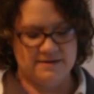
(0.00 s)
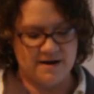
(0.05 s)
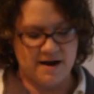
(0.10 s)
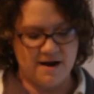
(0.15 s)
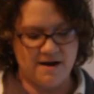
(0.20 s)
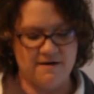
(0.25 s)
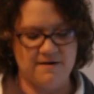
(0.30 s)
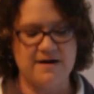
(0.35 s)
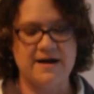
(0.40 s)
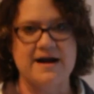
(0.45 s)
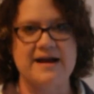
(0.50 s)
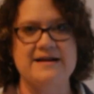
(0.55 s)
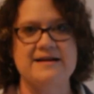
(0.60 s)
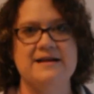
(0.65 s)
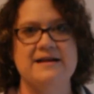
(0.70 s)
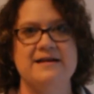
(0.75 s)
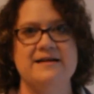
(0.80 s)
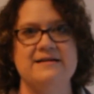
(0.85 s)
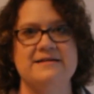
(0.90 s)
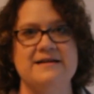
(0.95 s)
All right,
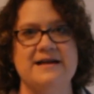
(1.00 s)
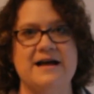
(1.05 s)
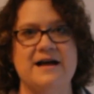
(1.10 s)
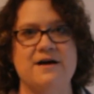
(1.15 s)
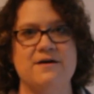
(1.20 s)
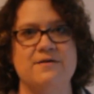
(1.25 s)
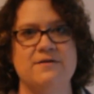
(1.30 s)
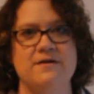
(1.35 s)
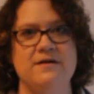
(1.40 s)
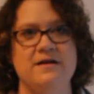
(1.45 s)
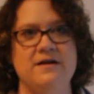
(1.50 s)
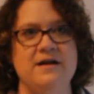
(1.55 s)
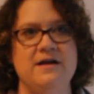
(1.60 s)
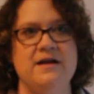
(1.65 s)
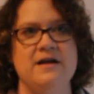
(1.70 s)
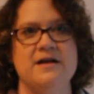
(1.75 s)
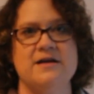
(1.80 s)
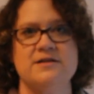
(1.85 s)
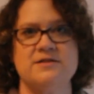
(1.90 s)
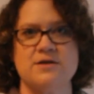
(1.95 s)
now,
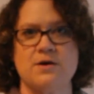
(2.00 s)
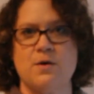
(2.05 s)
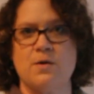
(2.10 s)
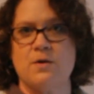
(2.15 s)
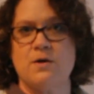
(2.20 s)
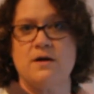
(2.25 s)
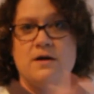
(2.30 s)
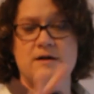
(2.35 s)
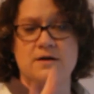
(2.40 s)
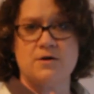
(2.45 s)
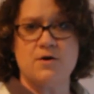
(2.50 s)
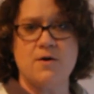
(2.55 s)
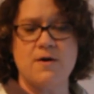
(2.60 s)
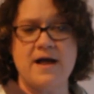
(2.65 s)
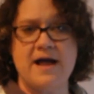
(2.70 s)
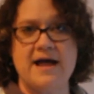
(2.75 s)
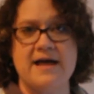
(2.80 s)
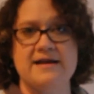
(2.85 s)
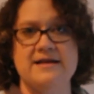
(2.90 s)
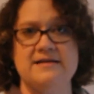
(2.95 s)
so go
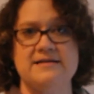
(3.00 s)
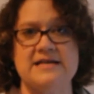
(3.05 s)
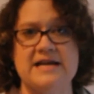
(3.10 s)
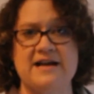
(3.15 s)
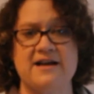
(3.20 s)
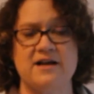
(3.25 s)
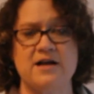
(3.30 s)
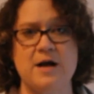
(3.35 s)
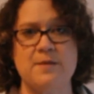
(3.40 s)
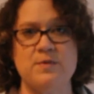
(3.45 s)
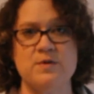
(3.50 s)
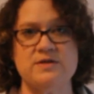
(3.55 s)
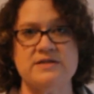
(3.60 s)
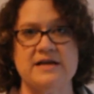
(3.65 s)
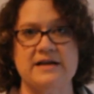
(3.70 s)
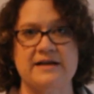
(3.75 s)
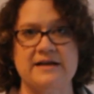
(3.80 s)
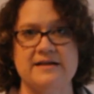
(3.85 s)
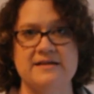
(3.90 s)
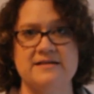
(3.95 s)
ahead and take a couple
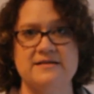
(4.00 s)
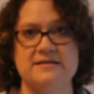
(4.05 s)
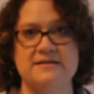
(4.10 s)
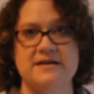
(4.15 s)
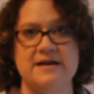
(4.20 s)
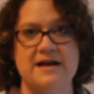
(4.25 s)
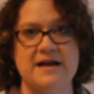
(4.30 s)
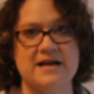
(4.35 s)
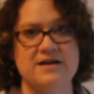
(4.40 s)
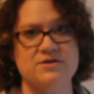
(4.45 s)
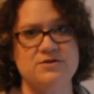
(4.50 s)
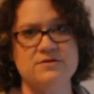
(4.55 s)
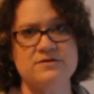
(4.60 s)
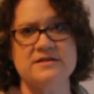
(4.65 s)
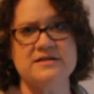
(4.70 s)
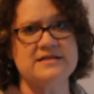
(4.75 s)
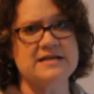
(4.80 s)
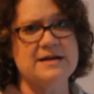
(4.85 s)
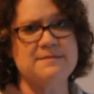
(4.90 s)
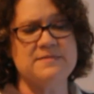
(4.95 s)
seconds and do the
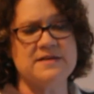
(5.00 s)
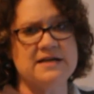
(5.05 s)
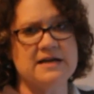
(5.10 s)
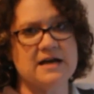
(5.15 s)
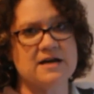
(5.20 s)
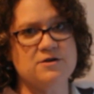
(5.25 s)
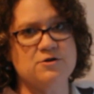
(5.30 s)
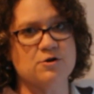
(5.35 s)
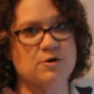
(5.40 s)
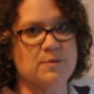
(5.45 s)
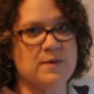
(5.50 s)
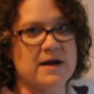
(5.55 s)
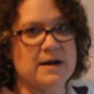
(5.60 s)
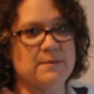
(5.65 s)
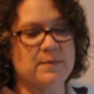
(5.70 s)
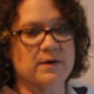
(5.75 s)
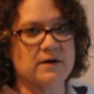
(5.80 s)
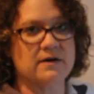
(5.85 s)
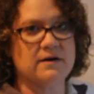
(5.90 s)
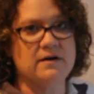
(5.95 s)
same thing on your
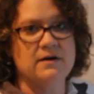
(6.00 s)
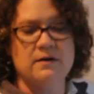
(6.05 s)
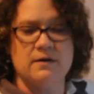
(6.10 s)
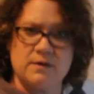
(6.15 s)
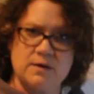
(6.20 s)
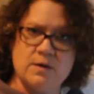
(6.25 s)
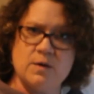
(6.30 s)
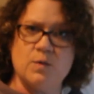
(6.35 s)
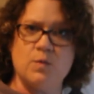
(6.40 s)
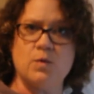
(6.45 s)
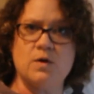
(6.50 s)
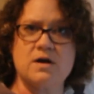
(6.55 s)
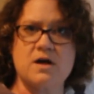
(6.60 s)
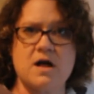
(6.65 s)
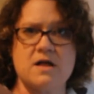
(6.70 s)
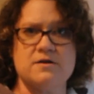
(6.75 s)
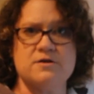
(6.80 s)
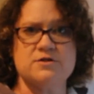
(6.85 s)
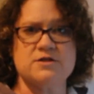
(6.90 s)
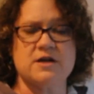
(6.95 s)
paper. What
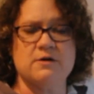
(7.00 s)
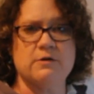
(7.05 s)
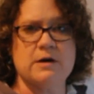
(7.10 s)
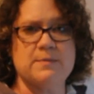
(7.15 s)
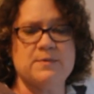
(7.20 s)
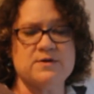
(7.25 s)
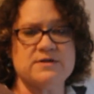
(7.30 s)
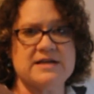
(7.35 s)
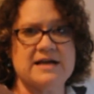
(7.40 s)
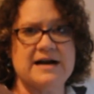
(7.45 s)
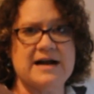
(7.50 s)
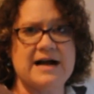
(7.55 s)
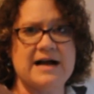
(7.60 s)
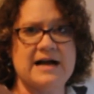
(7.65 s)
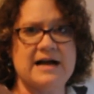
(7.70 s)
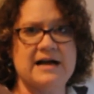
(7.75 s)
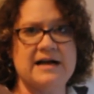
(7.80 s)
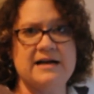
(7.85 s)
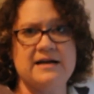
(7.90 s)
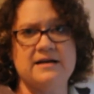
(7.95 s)
color is going to represent
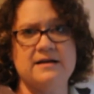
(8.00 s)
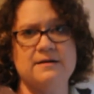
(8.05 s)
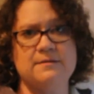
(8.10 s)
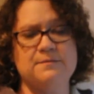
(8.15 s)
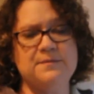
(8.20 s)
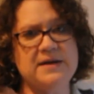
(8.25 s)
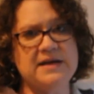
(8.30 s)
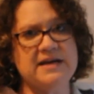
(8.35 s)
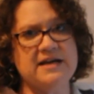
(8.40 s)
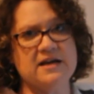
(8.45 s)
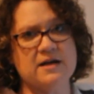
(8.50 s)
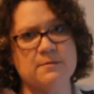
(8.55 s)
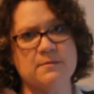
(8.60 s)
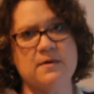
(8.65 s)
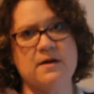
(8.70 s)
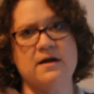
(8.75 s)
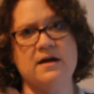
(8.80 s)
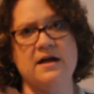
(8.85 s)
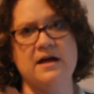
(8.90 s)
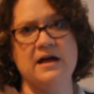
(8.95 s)
high, medium,
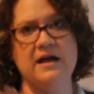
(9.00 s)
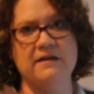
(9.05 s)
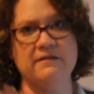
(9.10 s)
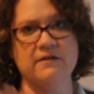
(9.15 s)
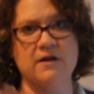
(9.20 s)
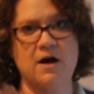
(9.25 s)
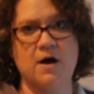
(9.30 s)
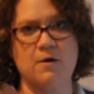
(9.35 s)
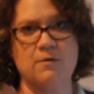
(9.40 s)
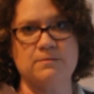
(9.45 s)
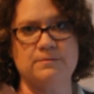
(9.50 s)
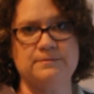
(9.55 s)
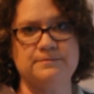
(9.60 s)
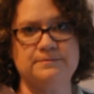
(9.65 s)
and low?